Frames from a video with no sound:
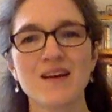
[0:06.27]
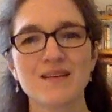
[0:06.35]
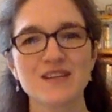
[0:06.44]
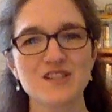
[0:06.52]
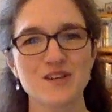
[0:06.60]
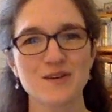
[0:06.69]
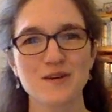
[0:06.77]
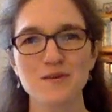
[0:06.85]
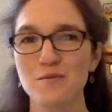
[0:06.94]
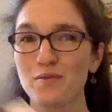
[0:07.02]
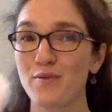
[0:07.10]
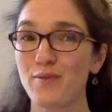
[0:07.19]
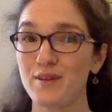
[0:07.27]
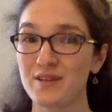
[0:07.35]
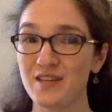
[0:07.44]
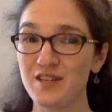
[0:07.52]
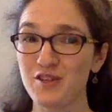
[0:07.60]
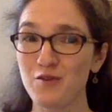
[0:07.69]
I'm going to show you the
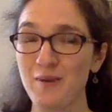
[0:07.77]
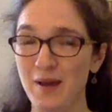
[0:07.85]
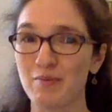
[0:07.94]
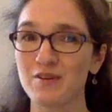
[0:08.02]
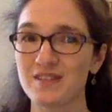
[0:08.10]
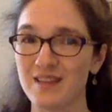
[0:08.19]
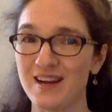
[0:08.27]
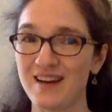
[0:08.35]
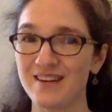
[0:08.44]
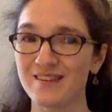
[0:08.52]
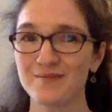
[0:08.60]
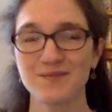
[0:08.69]
tissue paper slide.